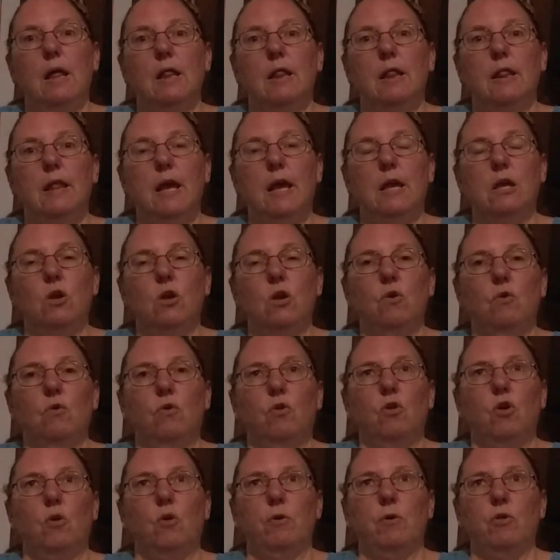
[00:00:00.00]
Thank you
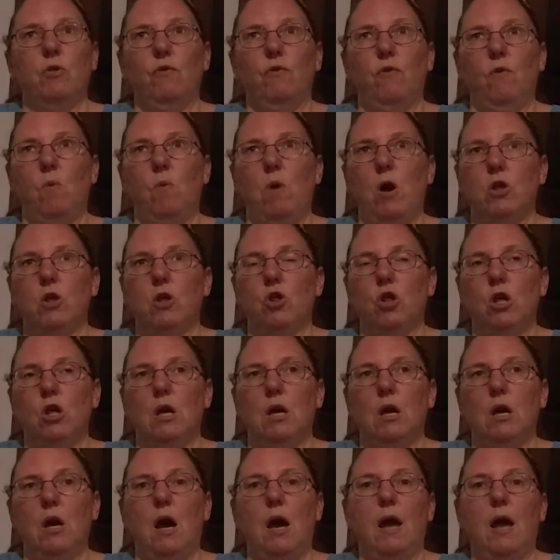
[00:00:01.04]
so much for
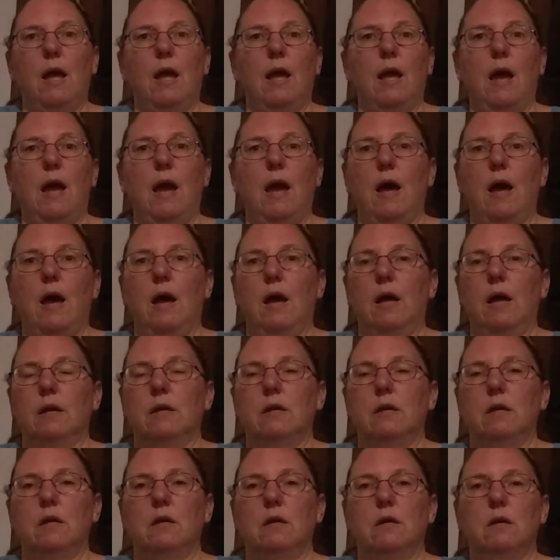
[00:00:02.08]
watching. I
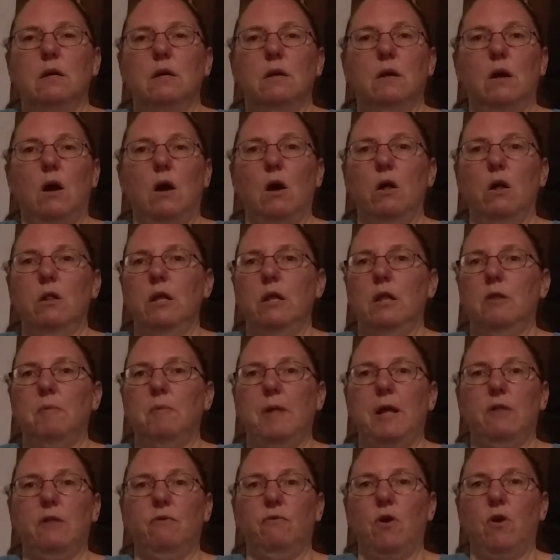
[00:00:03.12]
had all these
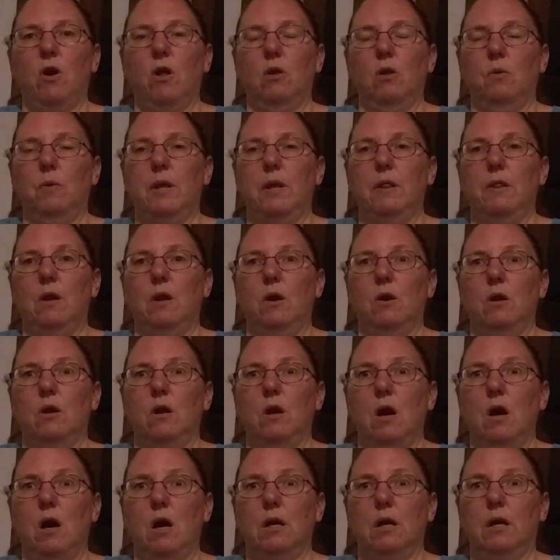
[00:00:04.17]
plans for Halloween that are
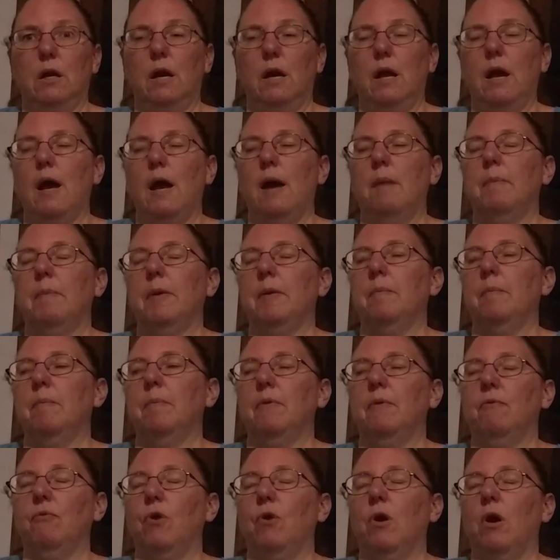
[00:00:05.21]
not going to happen
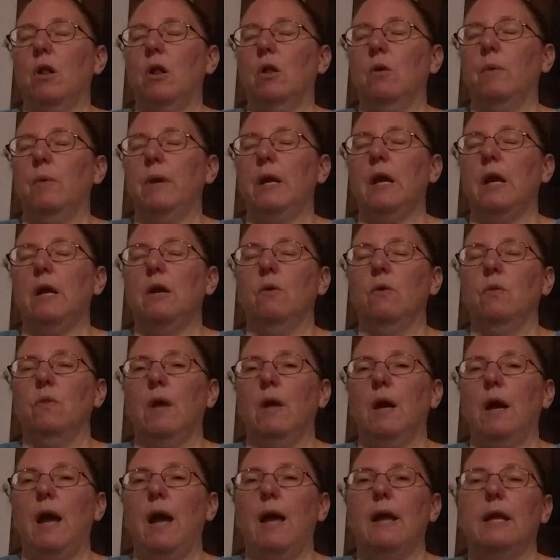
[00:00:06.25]
before Halloween, I don't
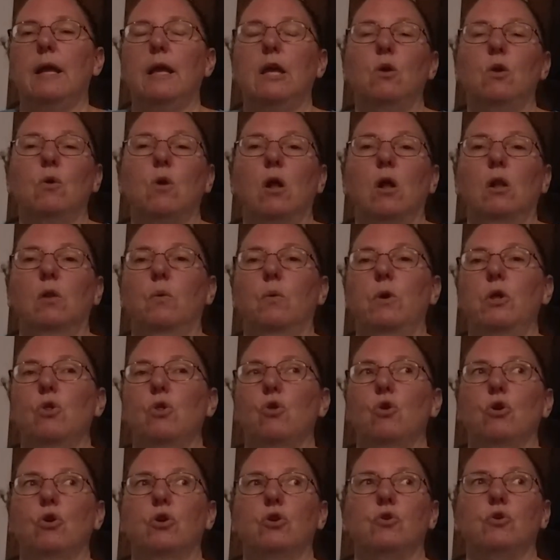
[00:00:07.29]
think. I had a cute Halloween
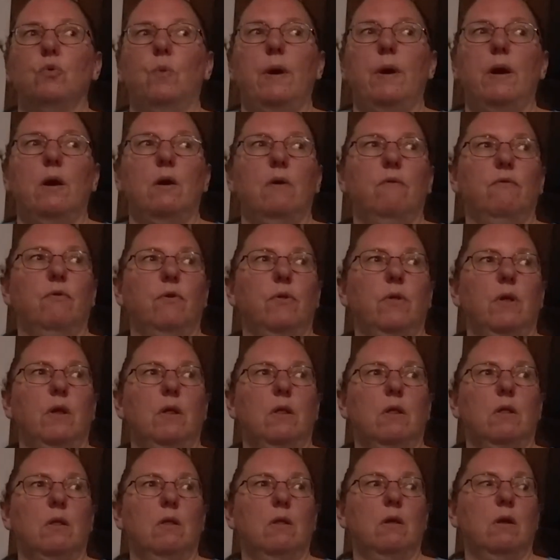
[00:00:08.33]
shirt to wear for
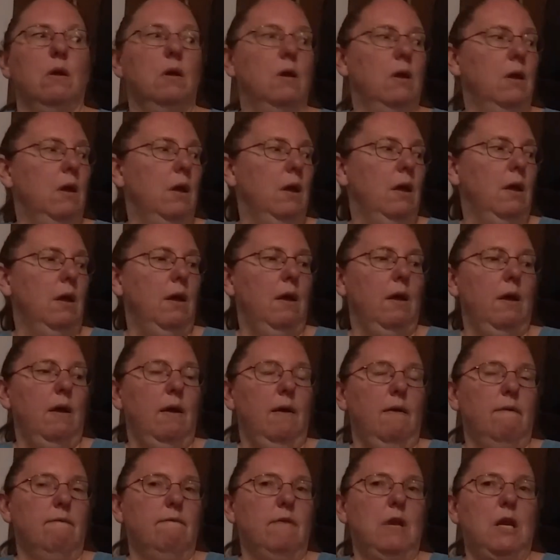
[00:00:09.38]
this
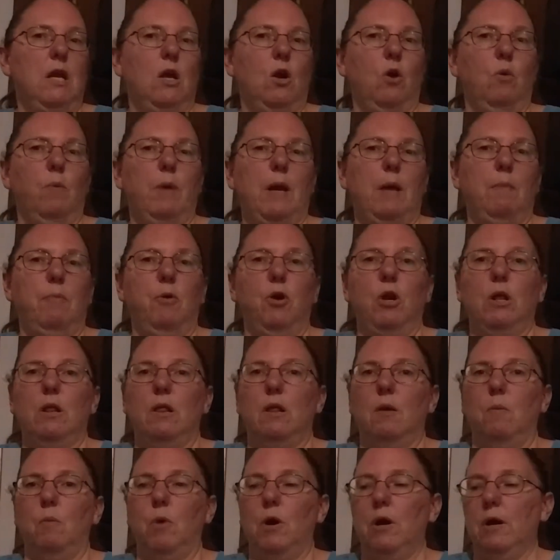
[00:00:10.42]
video, but I put it
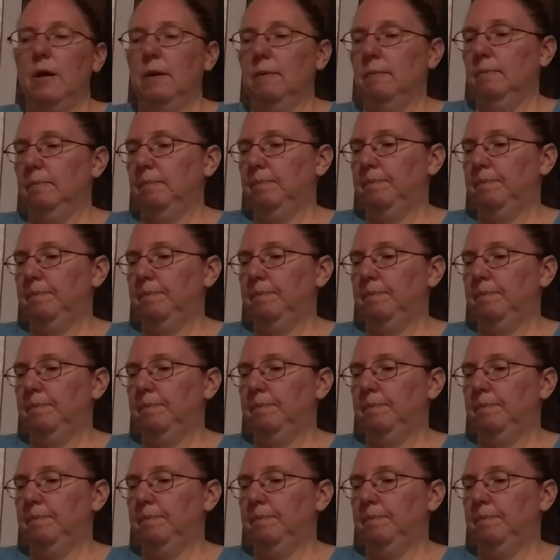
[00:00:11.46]
somewhere and